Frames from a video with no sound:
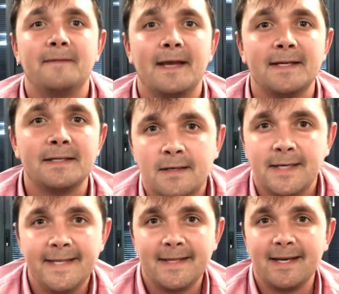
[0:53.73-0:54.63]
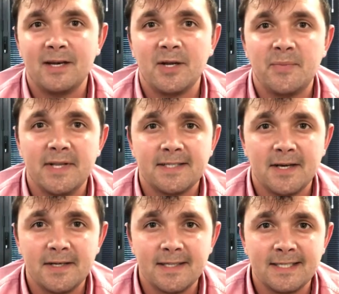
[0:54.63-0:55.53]
and in that library there's
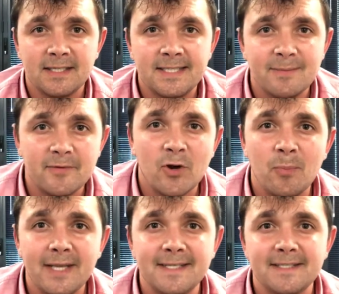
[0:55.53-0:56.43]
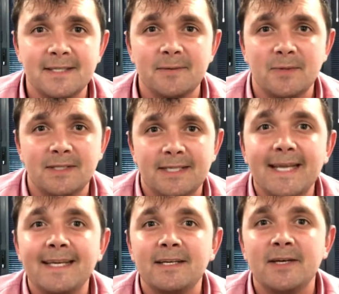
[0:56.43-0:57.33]
kind of this little team of goblins that will
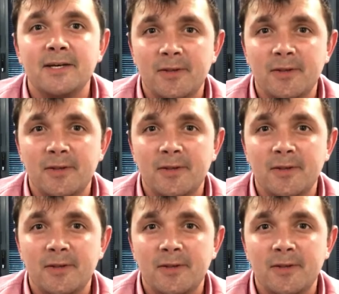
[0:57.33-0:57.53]
take